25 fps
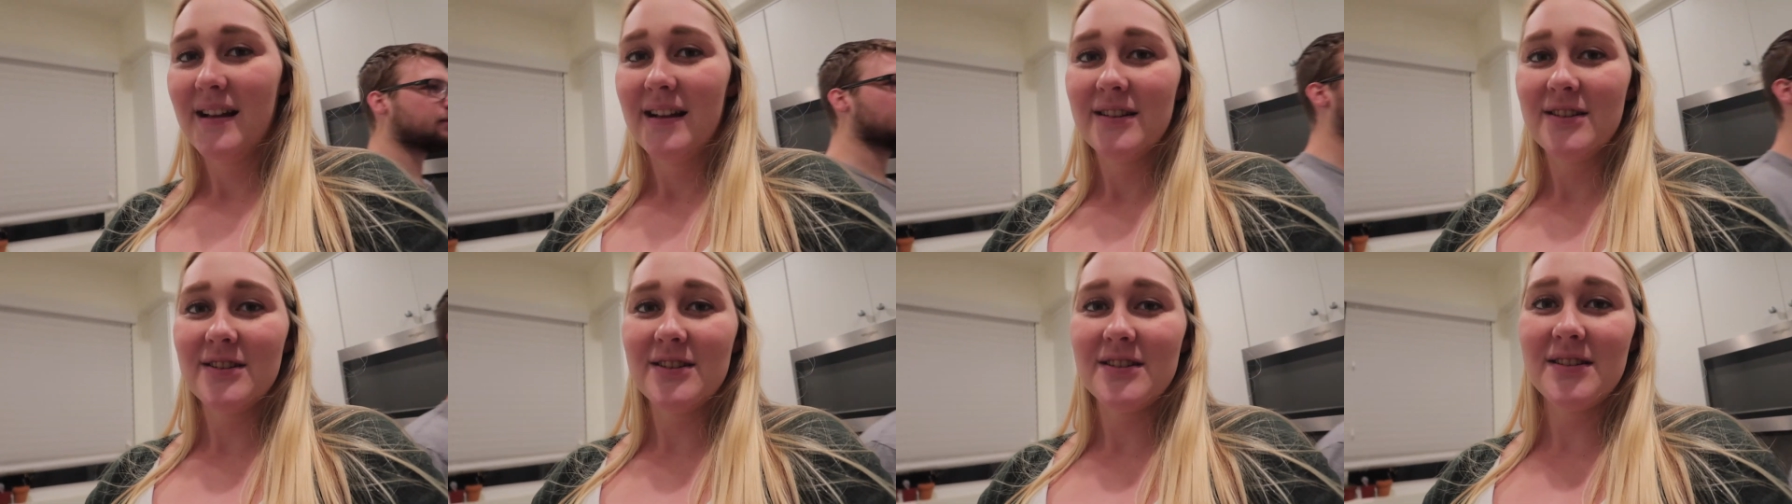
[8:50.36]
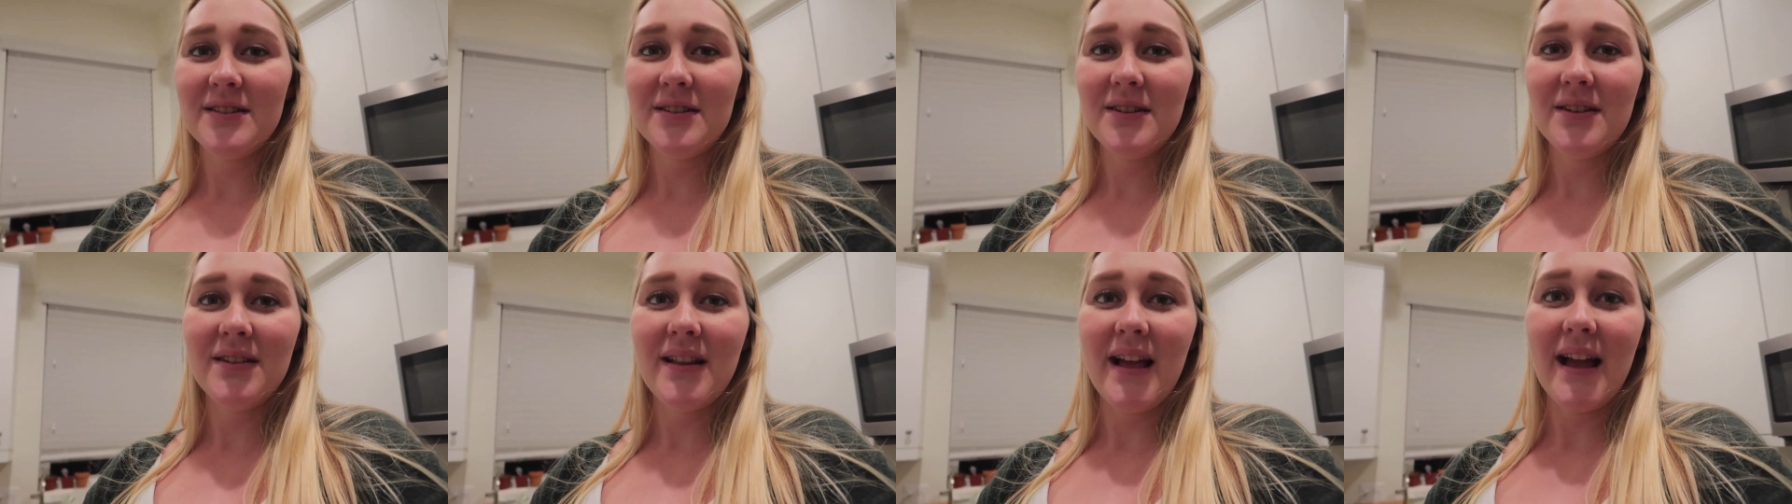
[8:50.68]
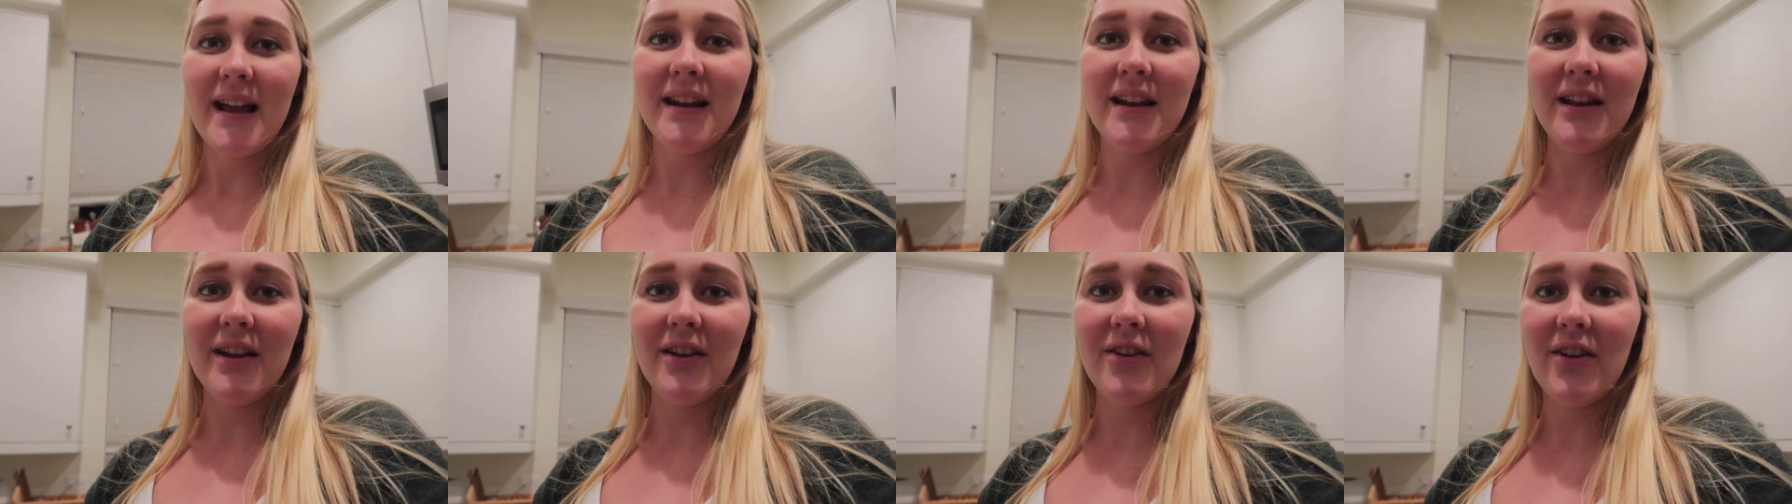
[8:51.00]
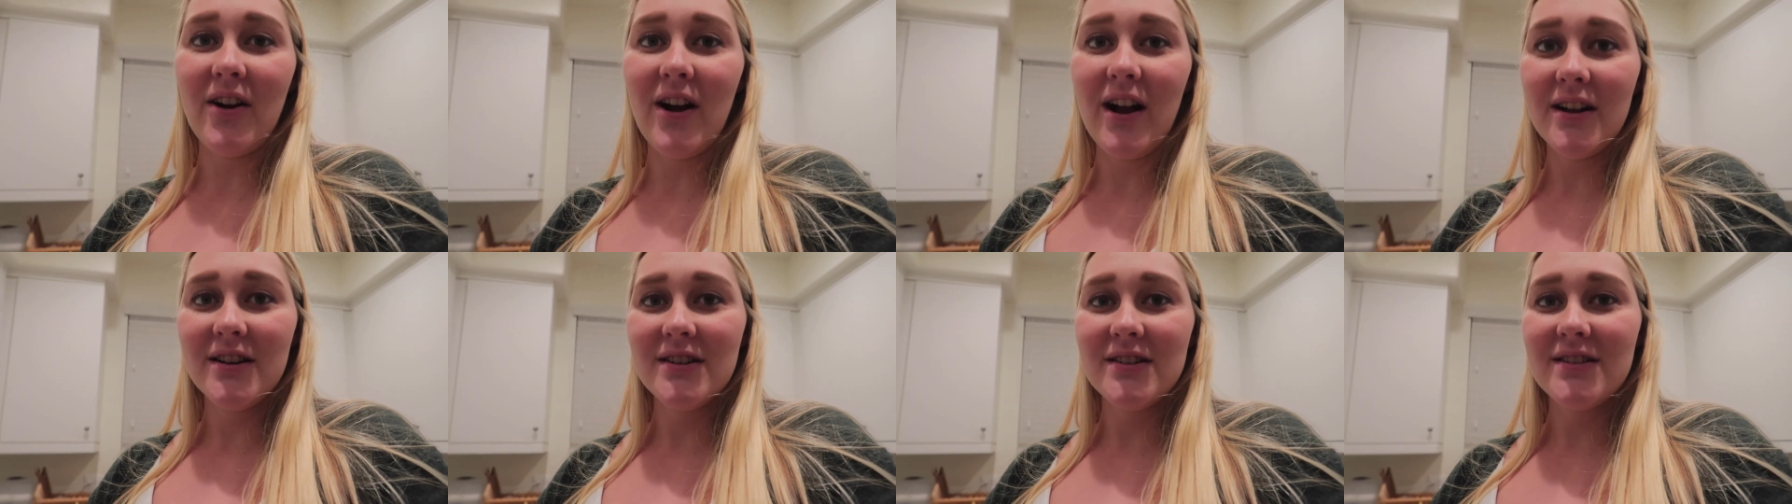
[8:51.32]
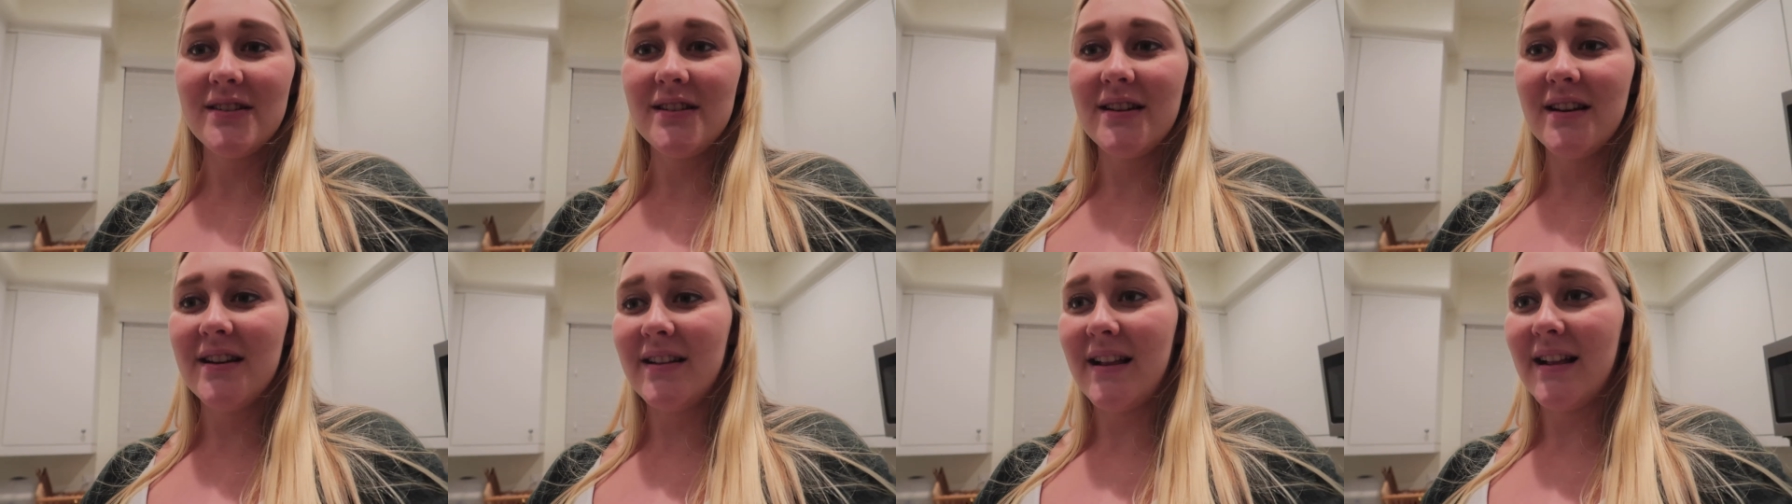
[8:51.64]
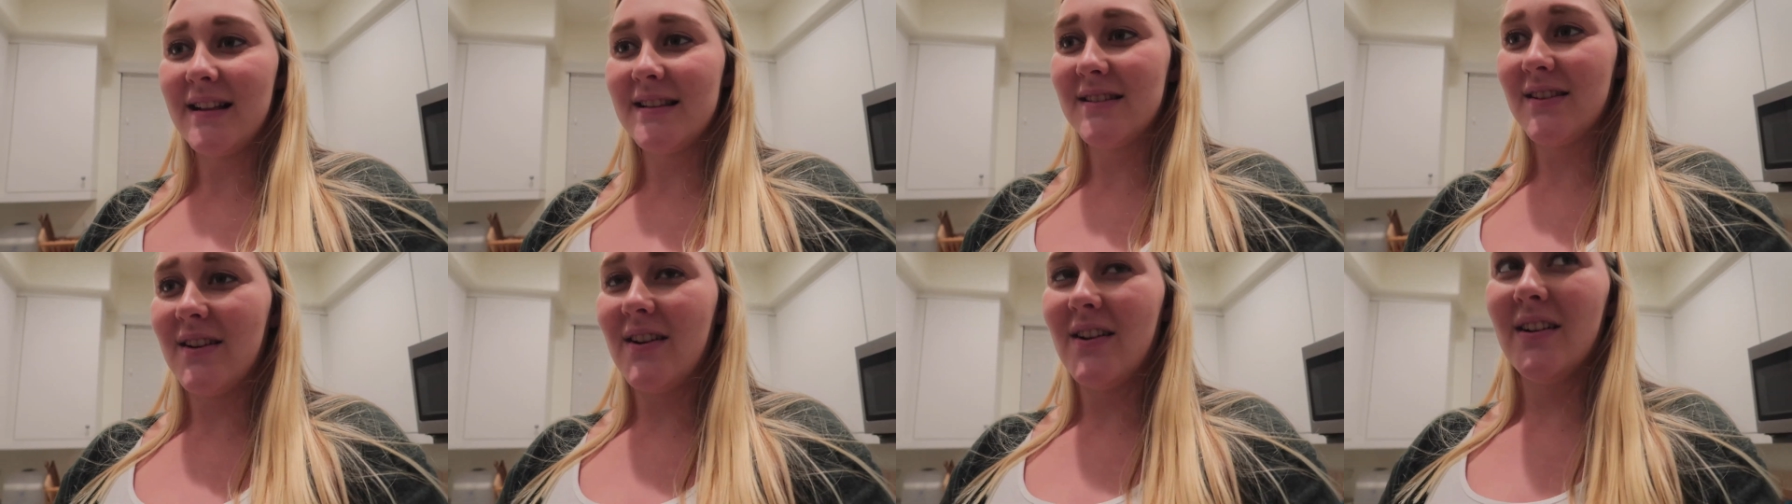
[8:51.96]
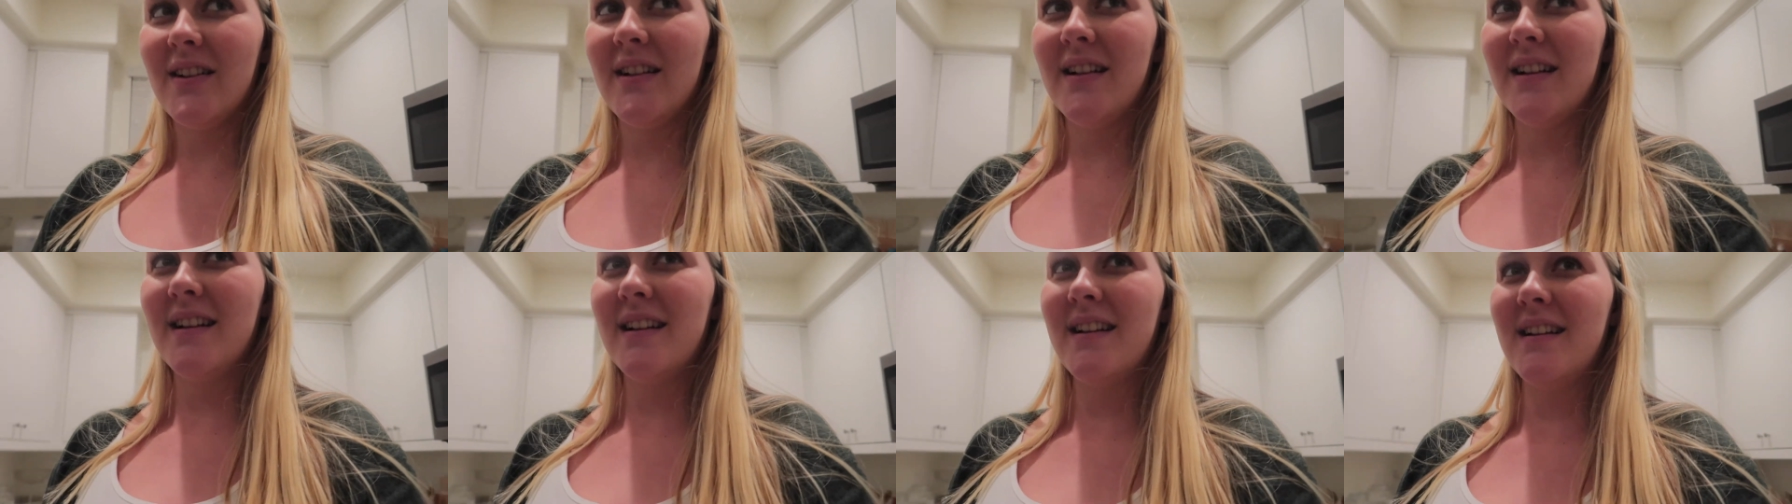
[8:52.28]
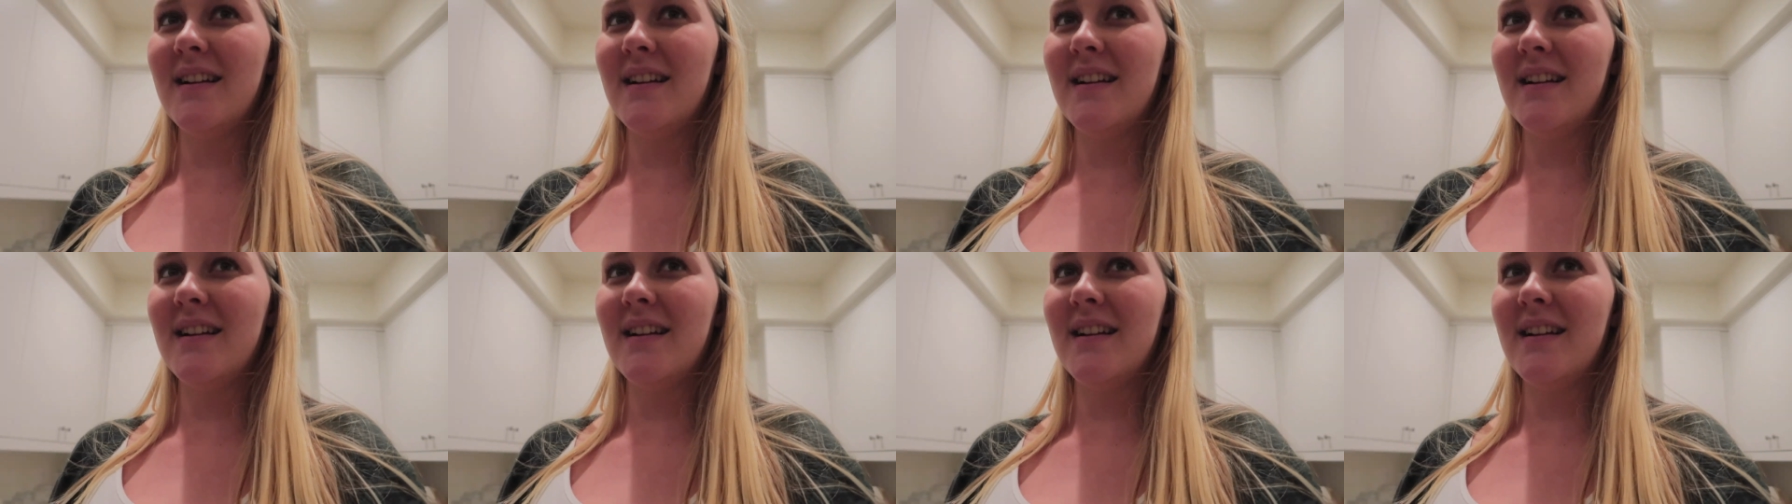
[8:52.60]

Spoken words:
Just a little lightning crotch, that's all.